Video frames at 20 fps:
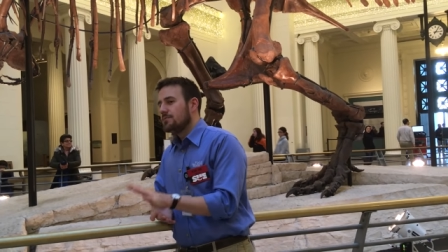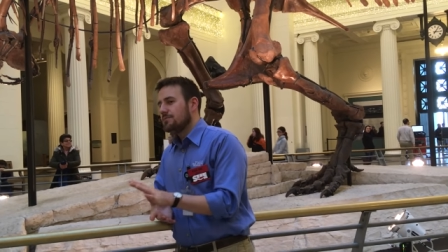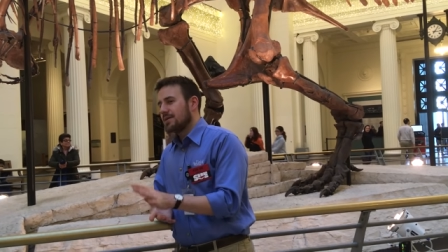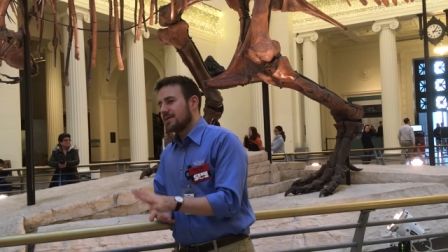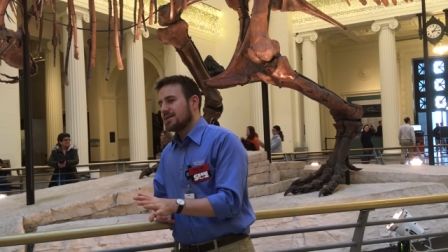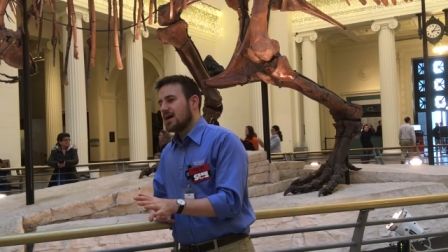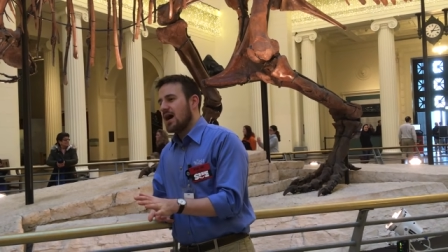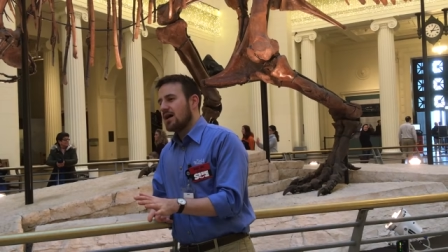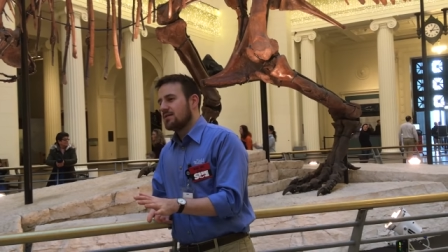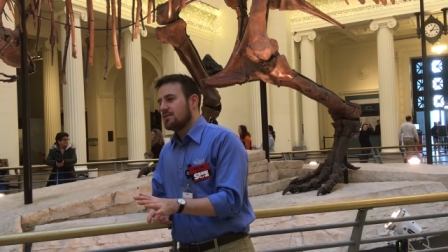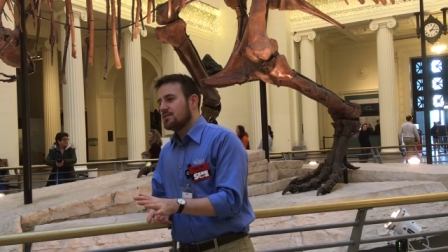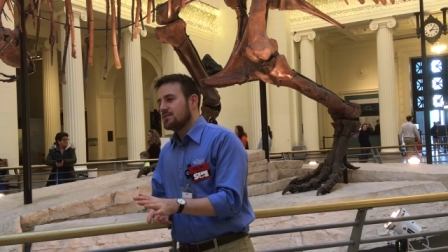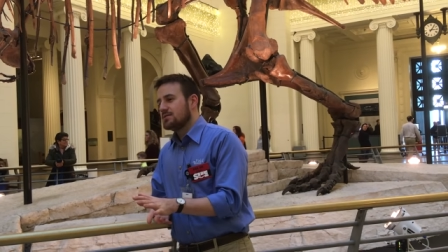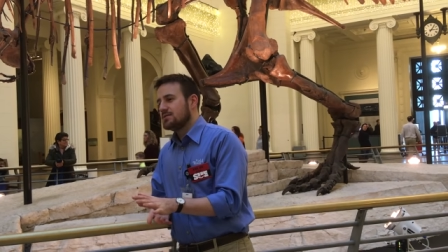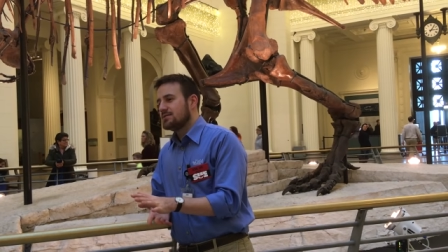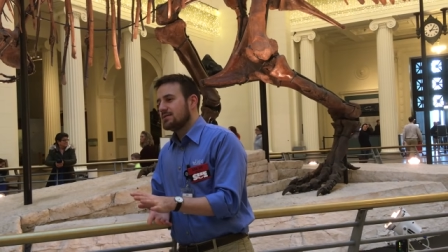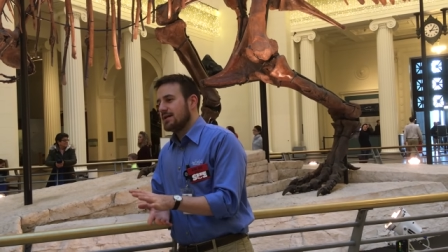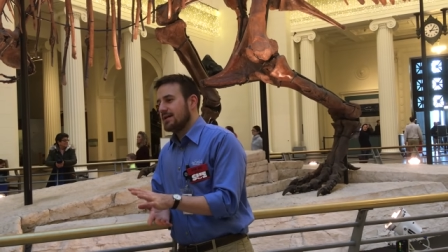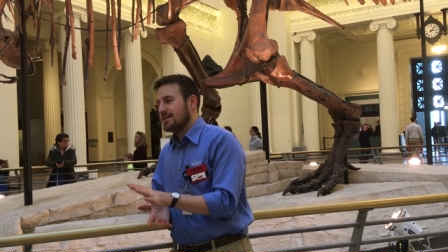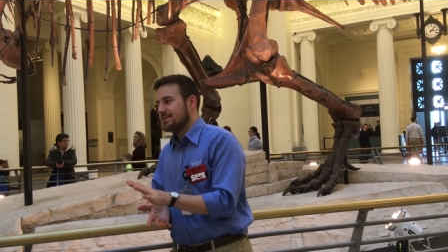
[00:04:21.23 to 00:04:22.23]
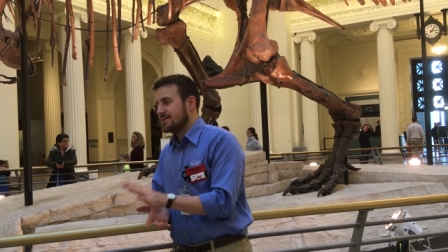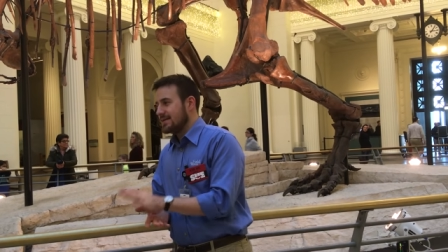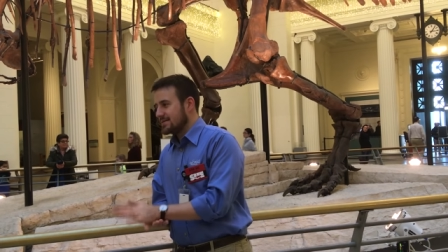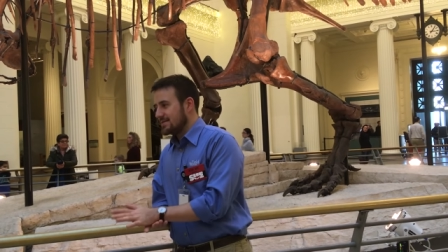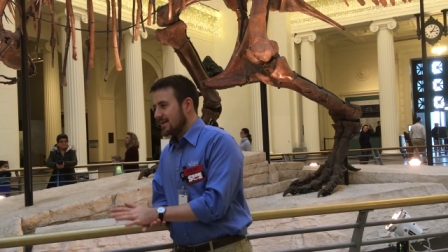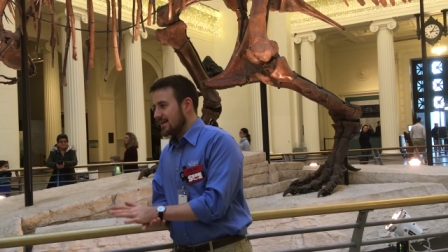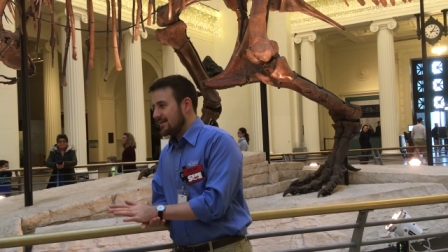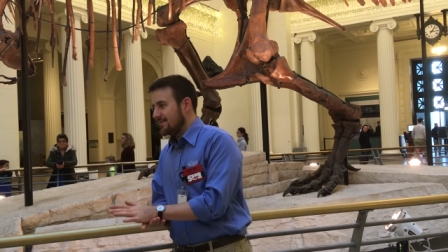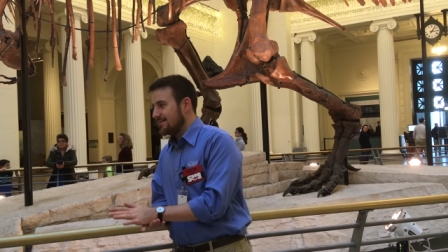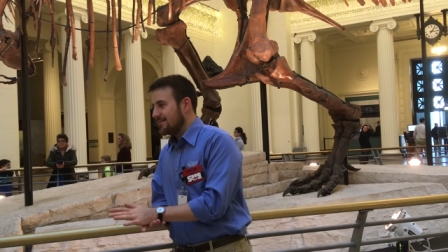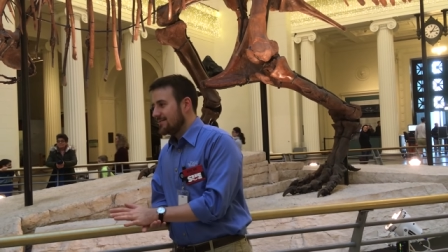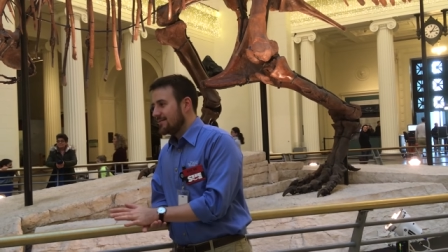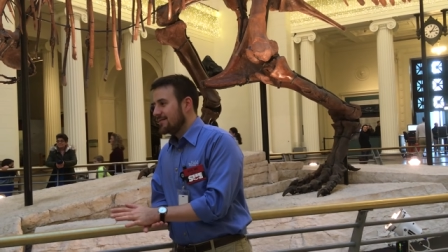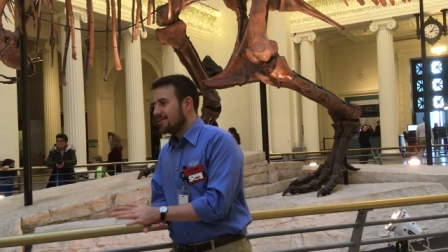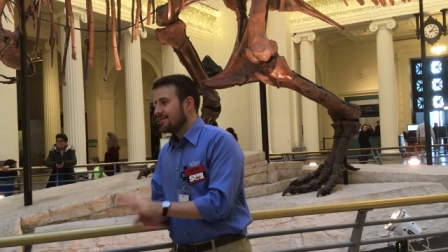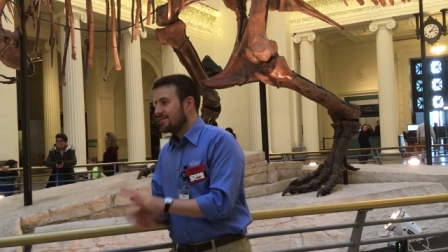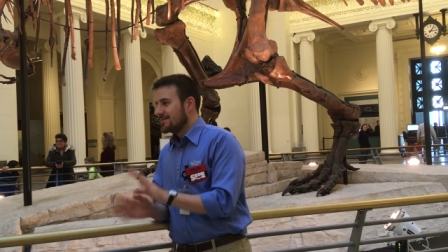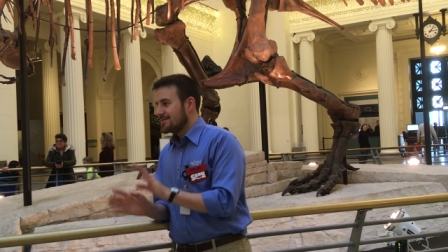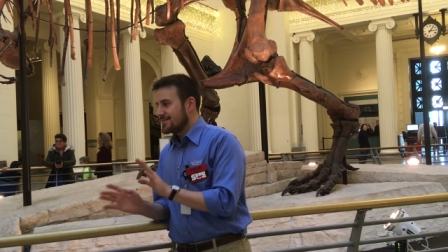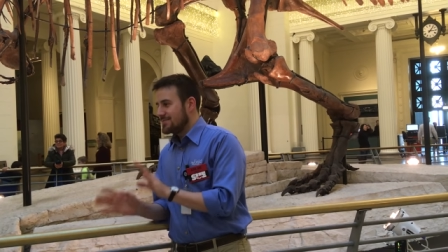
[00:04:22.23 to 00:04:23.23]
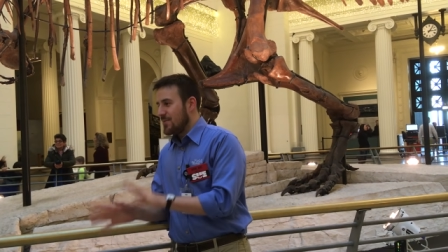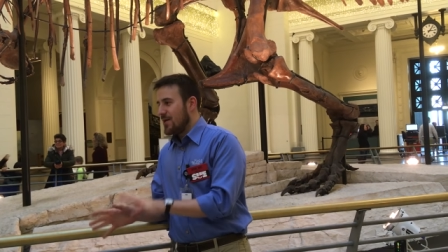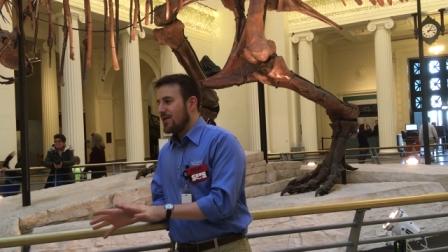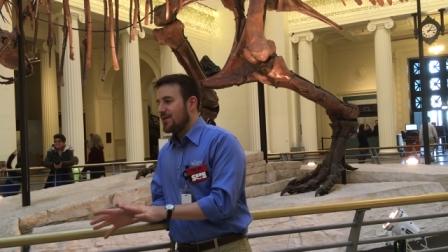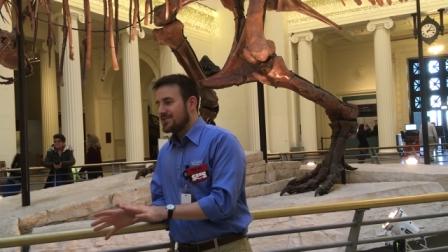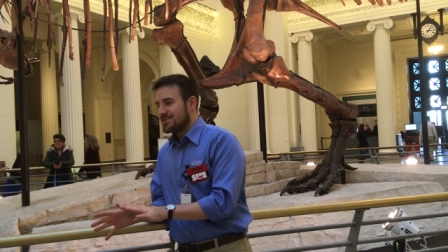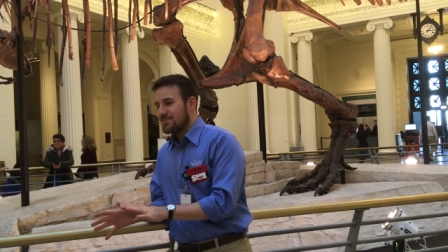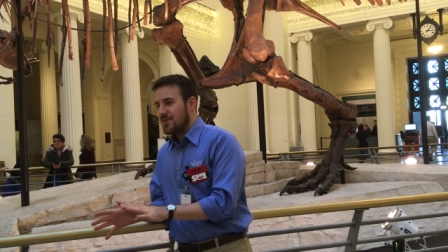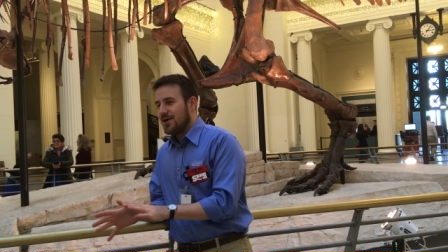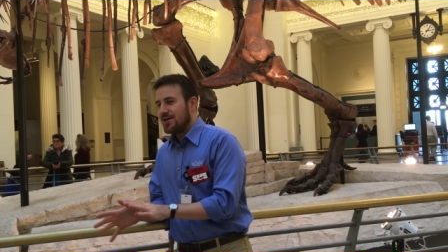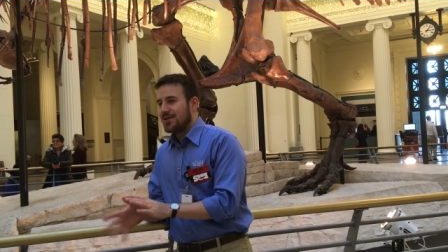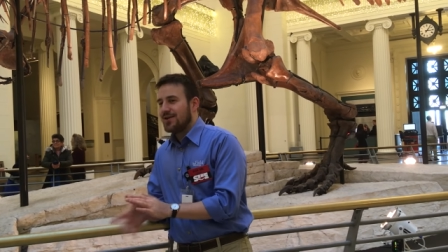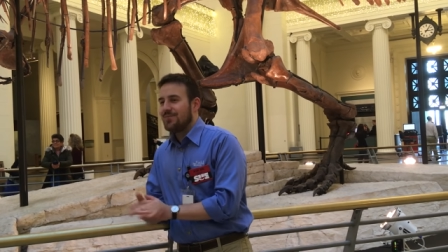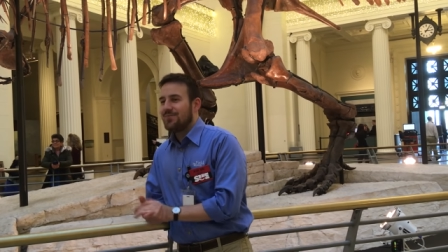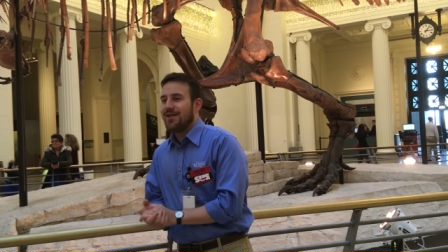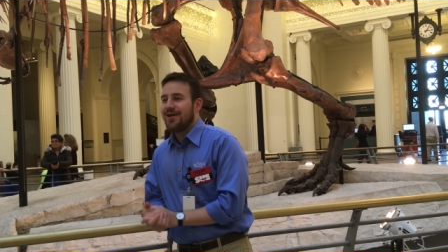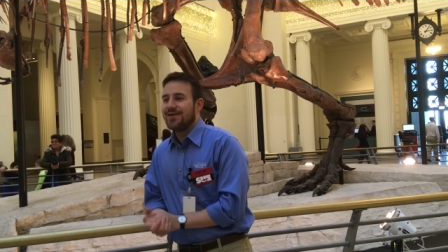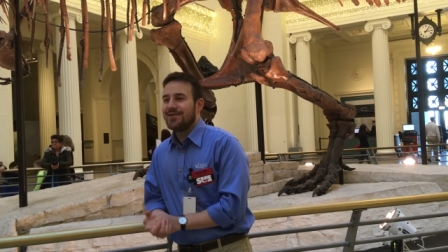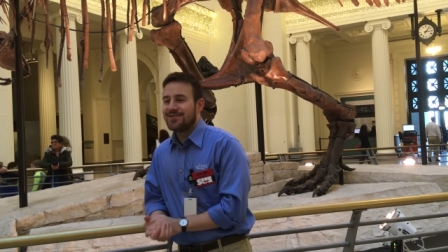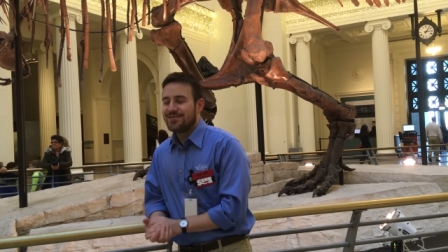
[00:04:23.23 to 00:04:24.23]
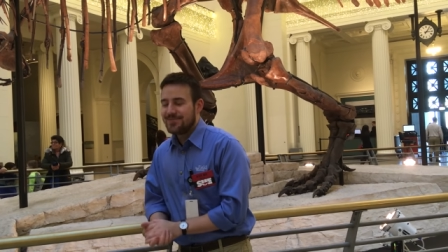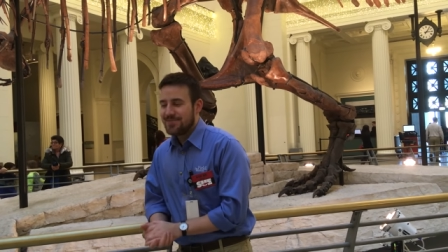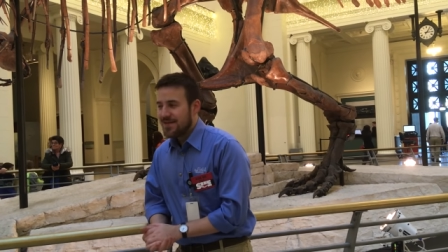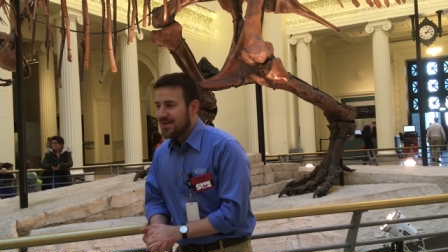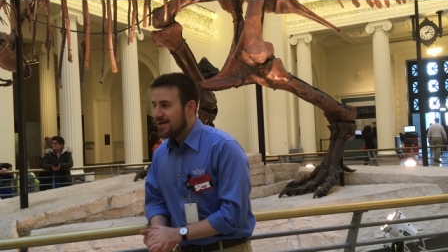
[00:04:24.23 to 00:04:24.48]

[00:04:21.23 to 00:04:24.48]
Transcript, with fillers: McDonald's and Disney, small little players.